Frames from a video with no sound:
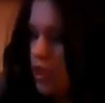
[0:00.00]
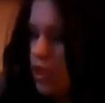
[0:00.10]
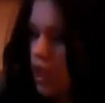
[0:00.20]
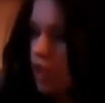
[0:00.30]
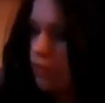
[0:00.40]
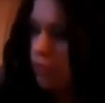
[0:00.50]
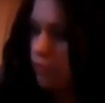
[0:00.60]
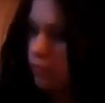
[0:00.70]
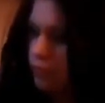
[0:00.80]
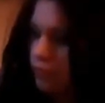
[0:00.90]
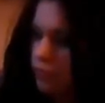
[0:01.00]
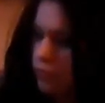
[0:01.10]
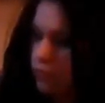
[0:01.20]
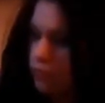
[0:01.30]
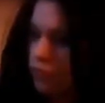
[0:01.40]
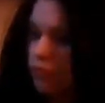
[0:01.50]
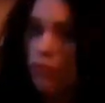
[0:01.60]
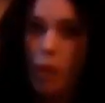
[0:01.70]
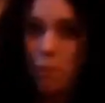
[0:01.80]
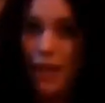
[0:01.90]
So
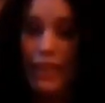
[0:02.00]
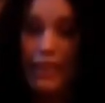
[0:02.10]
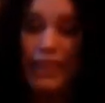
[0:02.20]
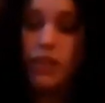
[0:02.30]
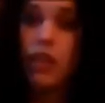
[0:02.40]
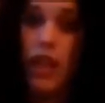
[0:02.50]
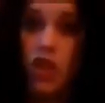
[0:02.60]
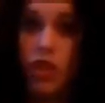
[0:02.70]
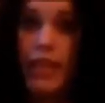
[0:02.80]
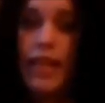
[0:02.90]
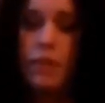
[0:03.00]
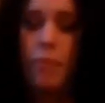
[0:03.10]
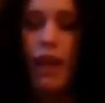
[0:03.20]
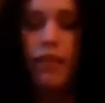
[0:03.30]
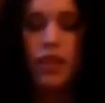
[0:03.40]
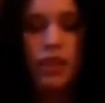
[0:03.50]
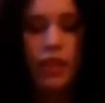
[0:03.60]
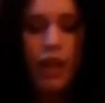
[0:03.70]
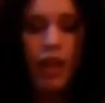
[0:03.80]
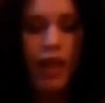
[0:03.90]
basically it's just heat and bend.
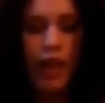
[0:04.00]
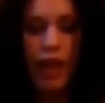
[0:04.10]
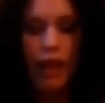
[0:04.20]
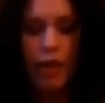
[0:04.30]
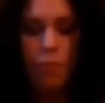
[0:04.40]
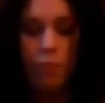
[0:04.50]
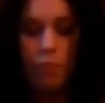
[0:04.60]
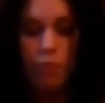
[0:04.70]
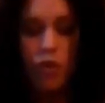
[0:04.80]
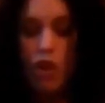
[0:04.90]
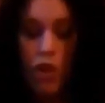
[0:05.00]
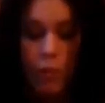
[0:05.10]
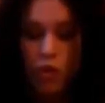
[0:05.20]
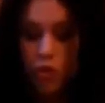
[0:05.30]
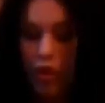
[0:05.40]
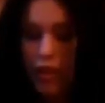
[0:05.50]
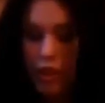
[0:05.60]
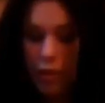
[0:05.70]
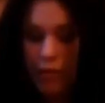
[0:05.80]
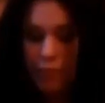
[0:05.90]
There's no special trick
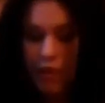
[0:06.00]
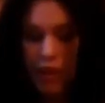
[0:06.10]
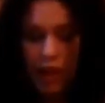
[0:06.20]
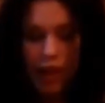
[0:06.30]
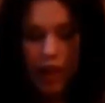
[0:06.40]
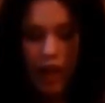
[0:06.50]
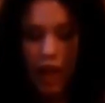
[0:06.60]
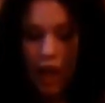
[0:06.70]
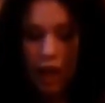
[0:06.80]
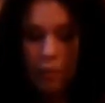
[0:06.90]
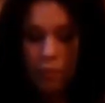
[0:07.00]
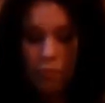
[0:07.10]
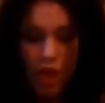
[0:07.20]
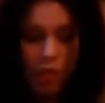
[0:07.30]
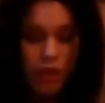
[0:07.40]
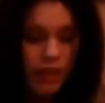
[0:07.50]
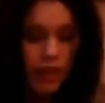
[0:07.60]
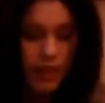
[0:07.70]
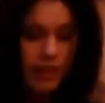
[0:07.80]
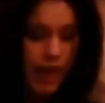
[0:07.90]
to it. The only
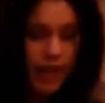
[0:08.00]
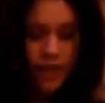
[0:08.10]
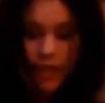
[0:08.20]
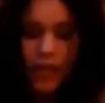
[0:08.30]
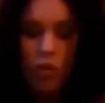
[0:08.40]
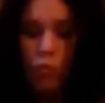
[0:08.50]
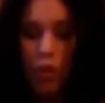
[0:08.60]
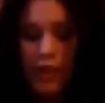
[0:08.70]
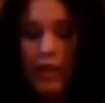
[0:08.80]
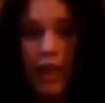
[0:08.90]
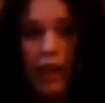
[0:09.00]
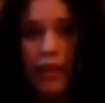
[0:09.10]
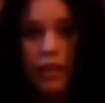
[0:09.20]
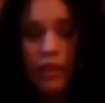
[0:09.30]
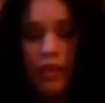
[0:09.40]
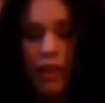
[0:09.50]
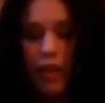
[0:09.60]
thing I'd say is heat up one side,